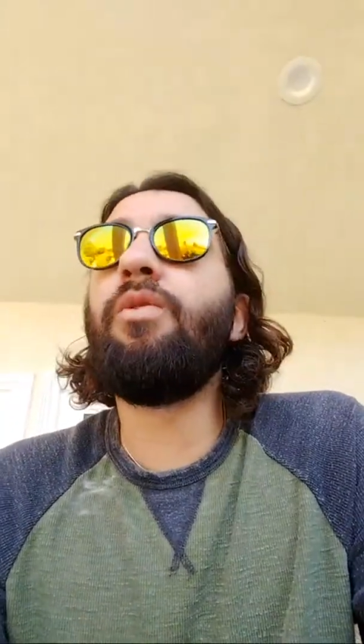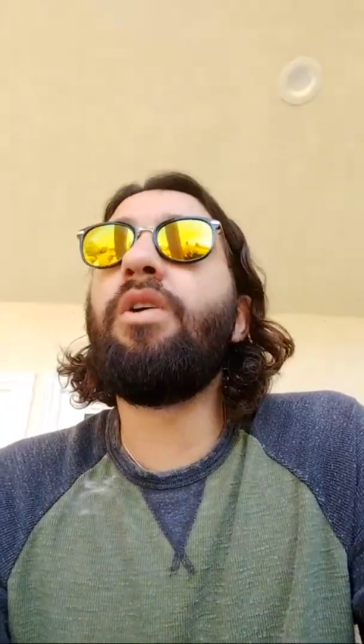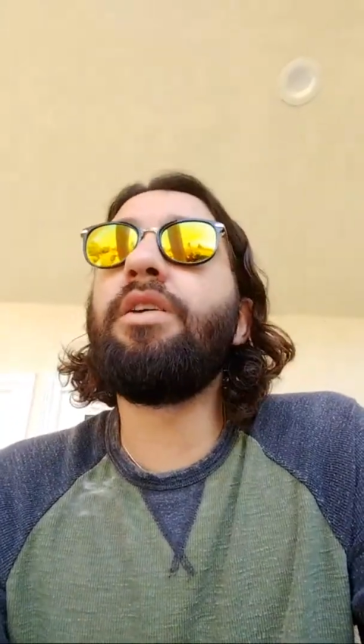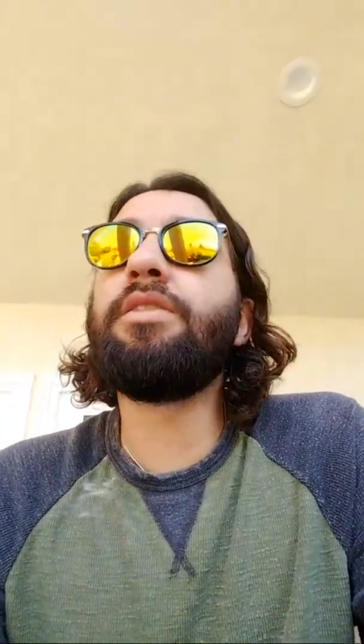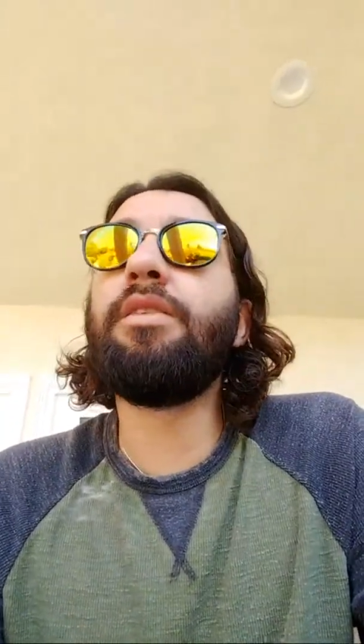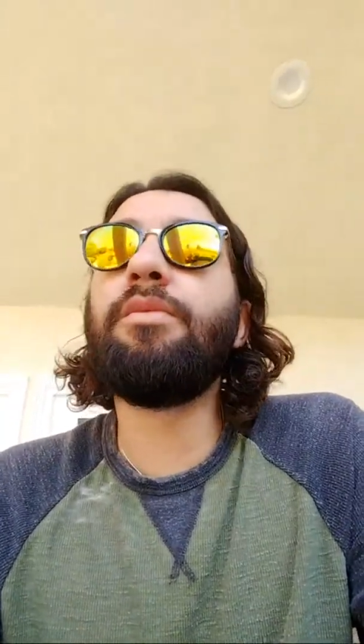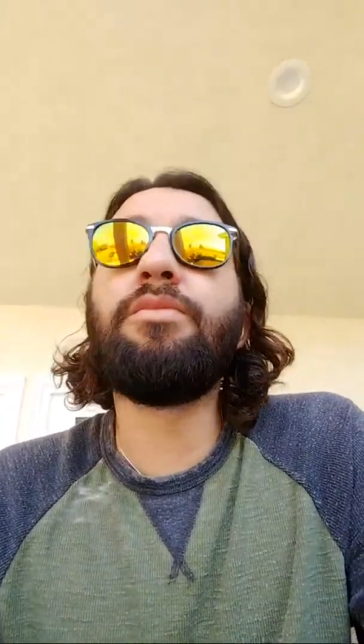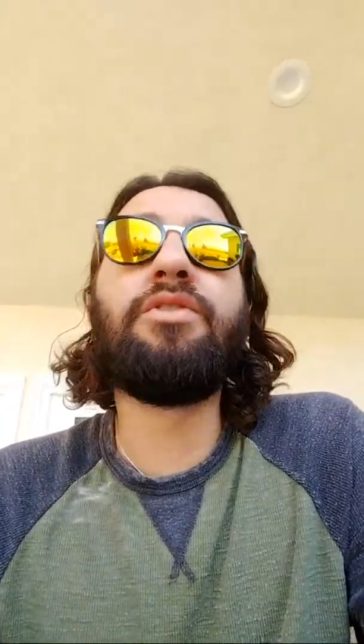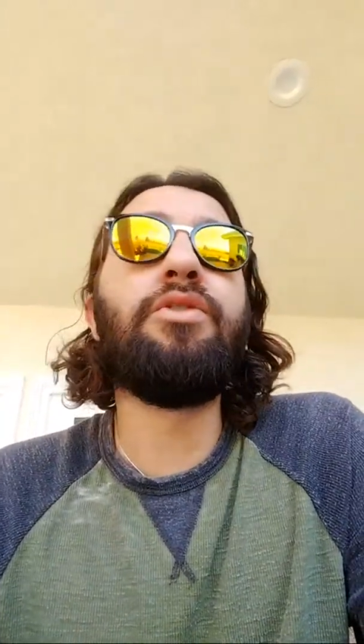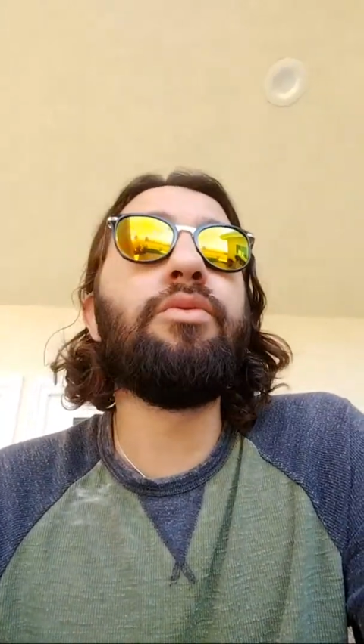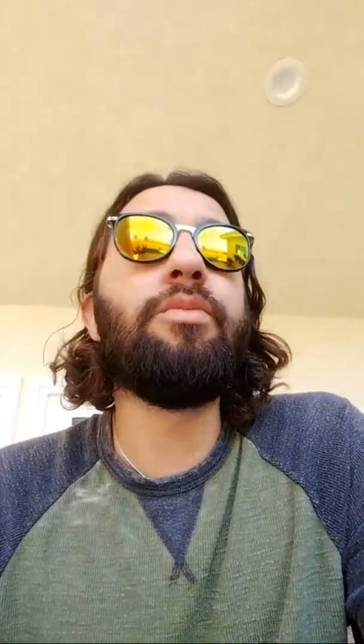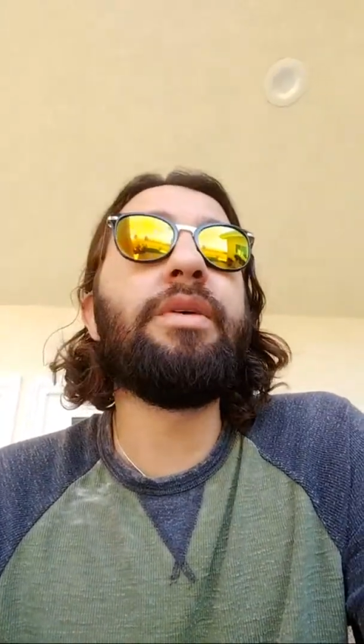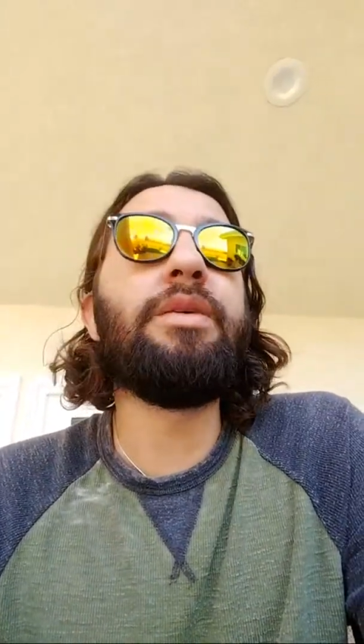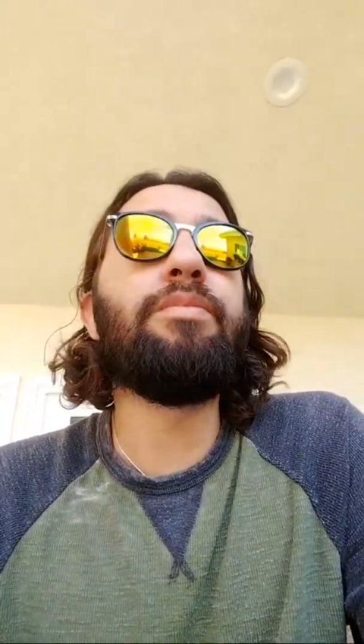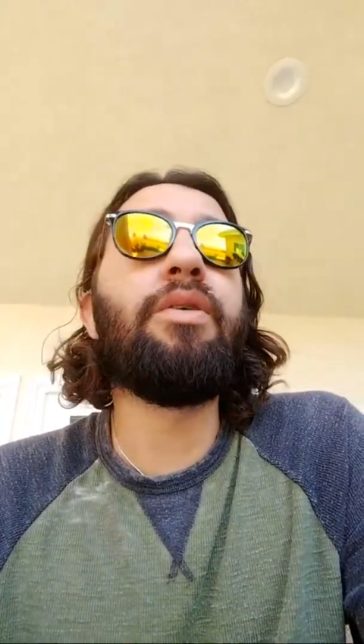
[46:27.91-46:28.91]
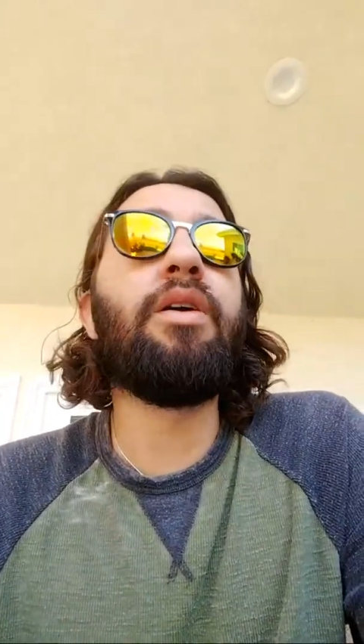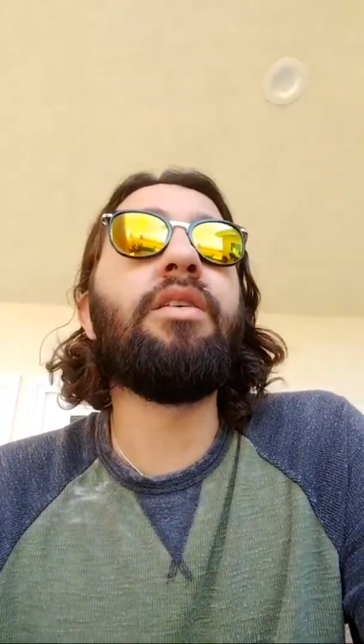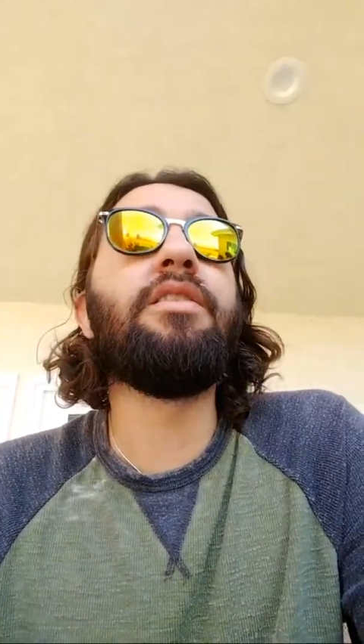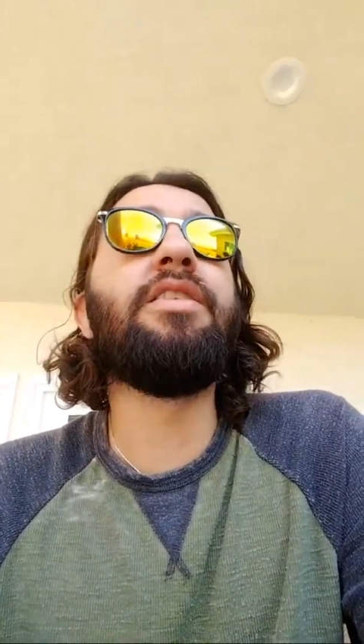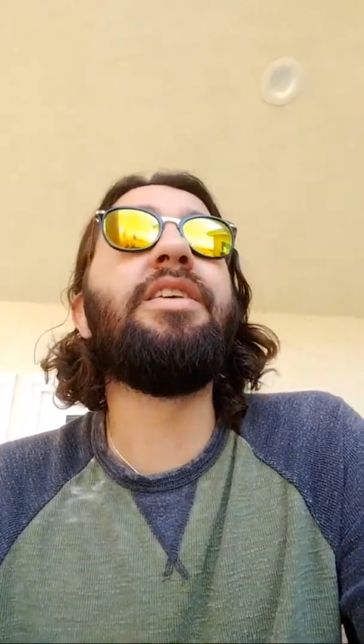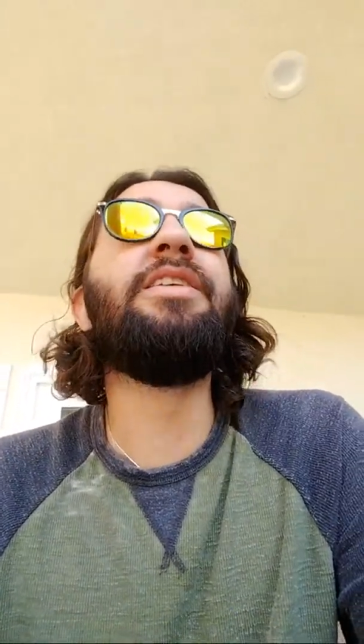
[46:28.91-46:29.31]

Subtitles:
want them to be part,